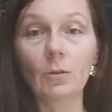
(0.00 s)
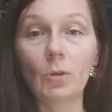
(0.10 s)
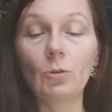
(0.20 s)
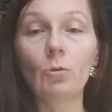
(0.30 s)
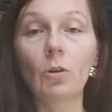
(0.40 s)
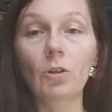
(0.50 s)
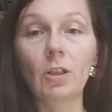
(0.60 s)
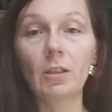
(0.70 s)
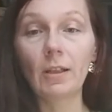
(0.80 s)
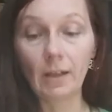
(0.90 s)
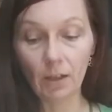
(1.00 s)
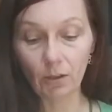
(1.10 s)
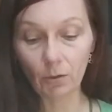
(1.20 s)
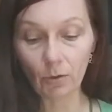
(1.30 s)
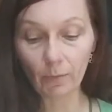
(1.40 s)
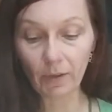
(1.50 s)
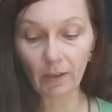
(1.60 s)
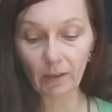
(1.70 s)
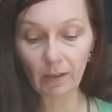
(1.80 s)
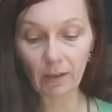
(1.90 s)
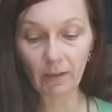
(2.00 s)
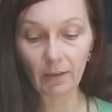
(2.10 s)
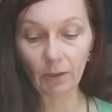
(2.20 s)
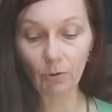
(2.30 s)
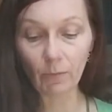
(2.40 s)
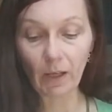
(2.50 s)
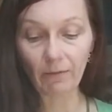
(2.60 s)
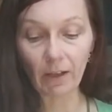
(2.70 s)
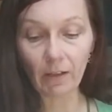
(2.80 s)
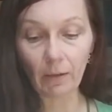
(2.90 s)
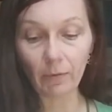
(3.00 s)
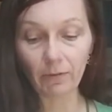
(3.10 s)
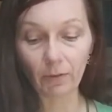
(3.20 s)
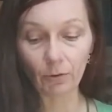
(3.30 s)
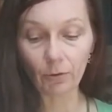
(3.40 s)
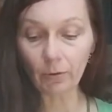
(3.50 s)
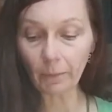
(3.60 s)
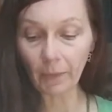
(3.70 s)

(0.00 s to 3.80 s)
When you log in, you will be it will be available for you.